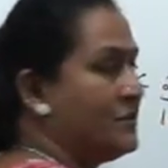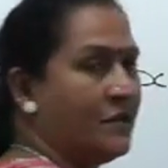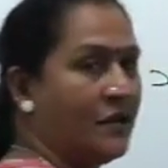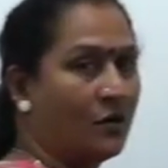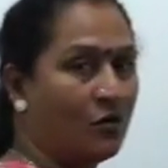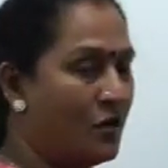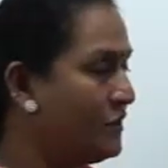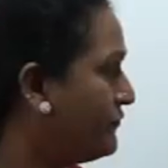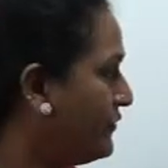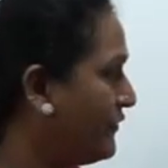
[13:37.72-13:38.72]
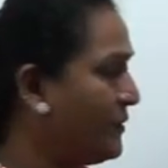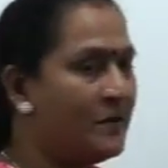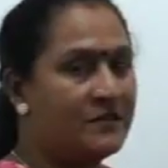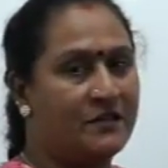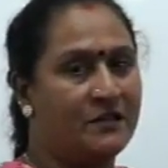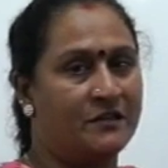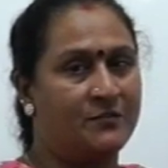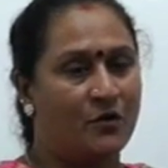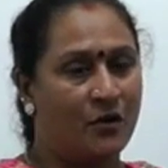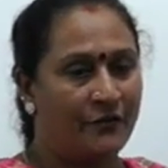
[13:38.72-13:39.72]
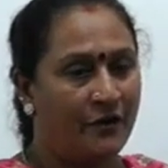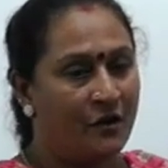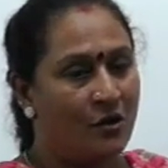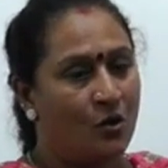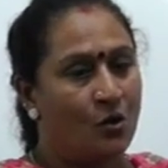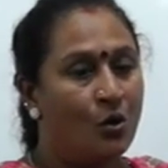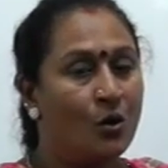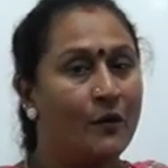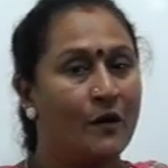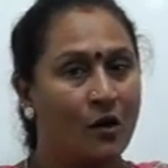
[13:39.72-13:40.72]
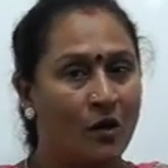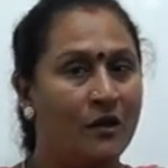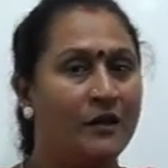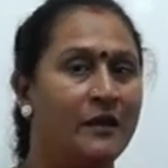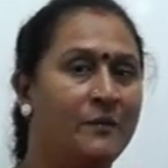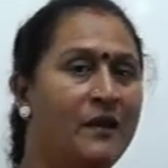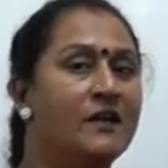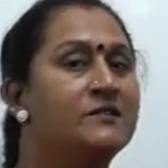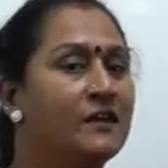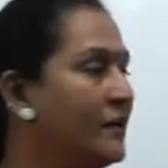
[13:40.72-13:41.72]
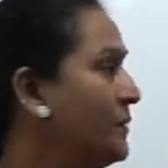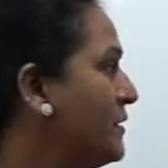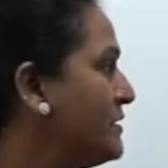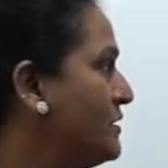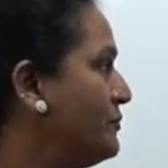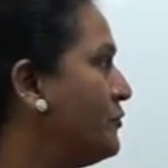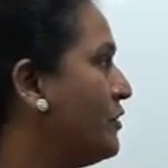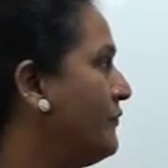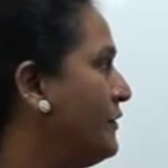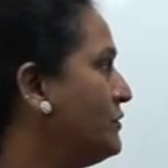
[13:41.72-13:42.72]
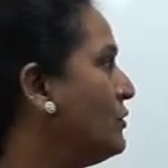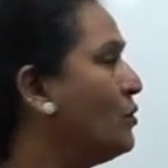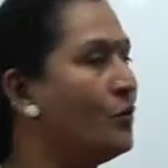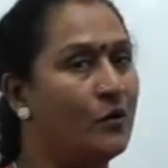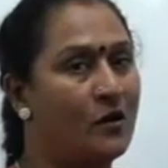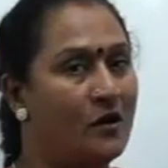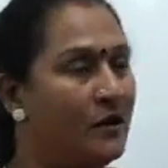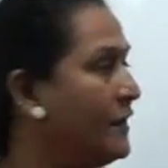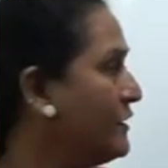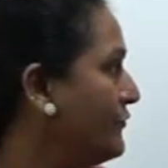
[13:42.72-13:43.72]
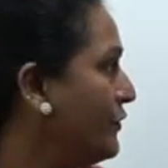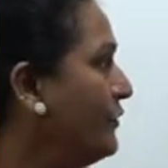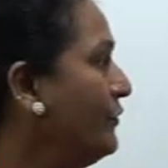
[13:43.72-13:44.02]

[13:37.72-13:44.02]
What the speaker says: chair cost 50% is profit. Overall he makes 30% profit. So overall it is for